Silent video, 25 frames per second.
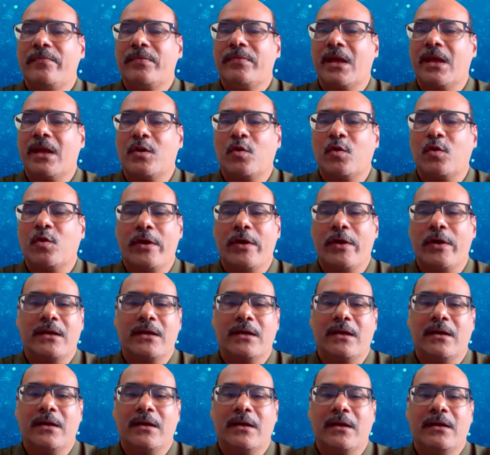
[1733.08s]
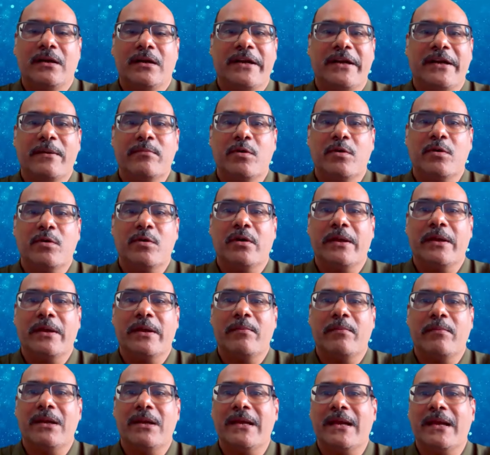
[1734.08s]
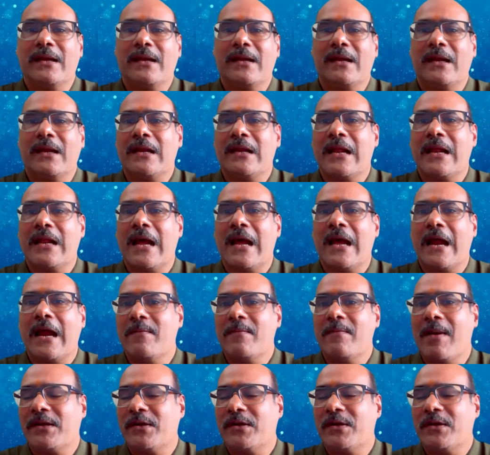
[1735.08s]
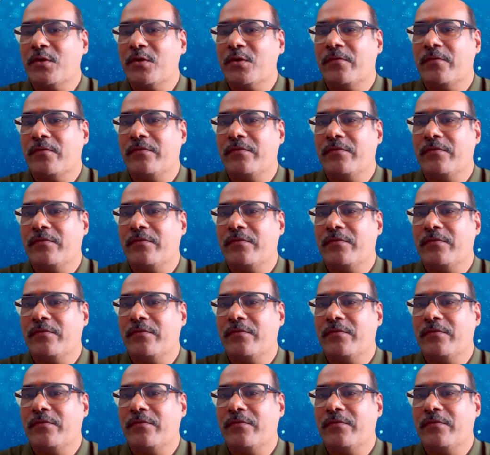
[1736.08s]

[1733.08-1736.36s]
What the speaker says: a quick demo, Emily, and I'll hand it back to you.